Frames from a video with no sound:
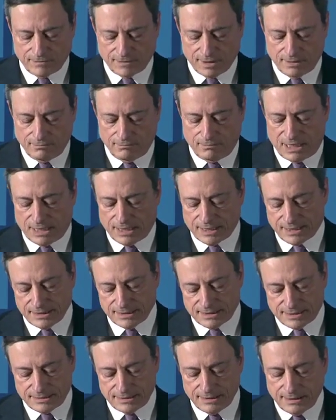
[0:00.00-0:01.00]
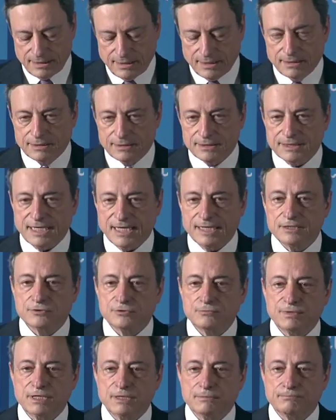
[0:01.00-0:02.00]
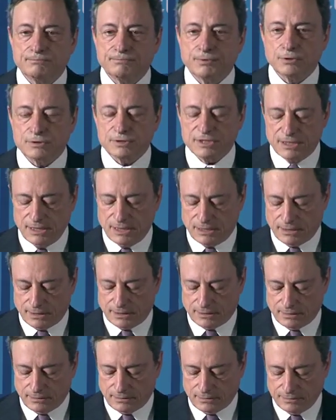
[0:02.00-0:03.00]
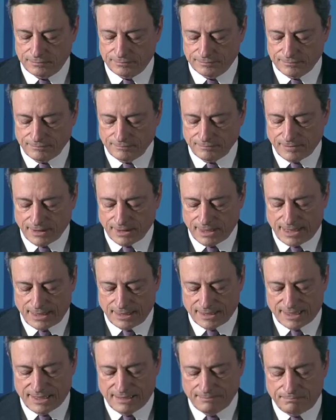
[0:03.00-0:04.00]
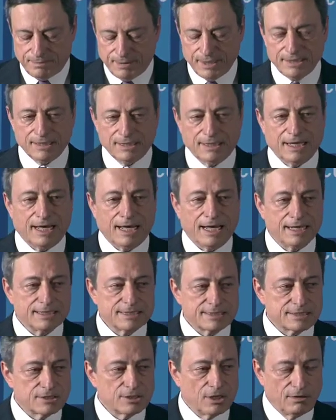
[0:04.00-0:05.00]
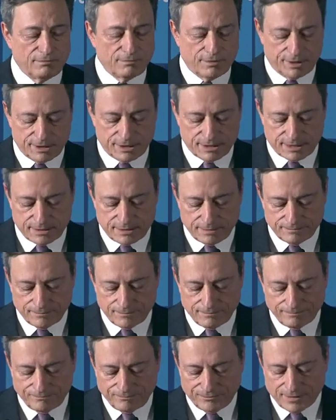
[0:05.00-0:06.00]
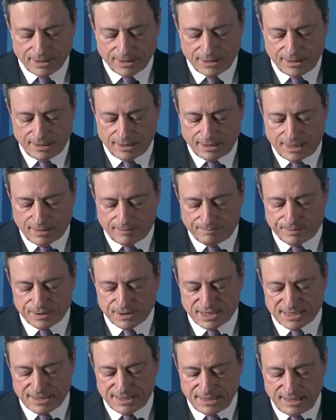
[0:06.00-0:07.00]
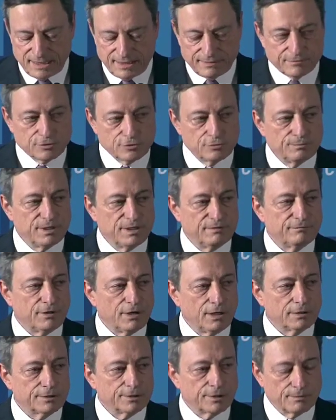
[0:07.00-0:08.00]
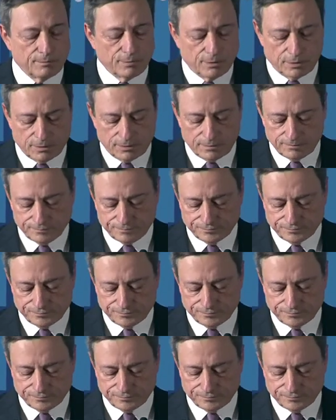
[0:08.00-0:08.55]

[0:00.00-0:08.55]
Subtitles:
Markets tend to be procyclical and can penalize sovereigns that are perceived to be vulnerable